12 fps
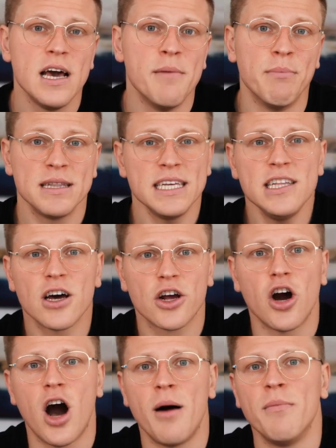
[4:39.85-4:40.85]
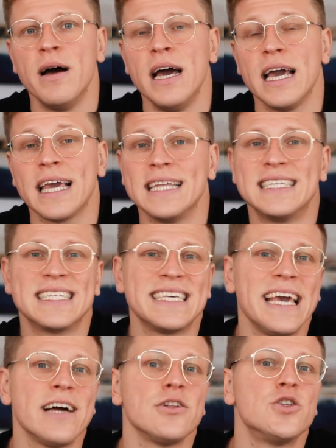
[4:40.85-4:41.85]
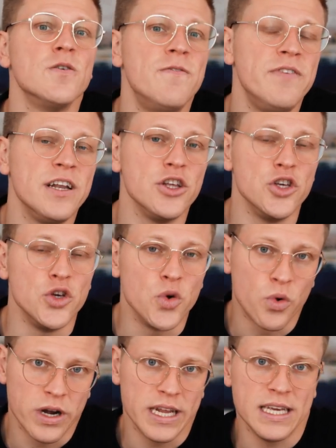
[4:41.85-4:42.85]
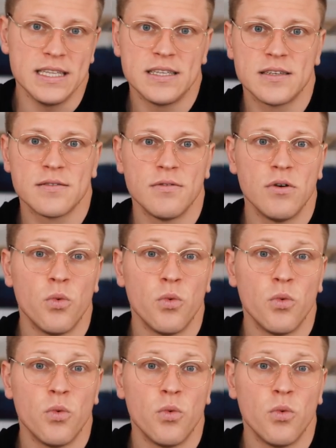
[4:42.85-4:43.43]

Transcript: Monday.com can scale to fit your needs.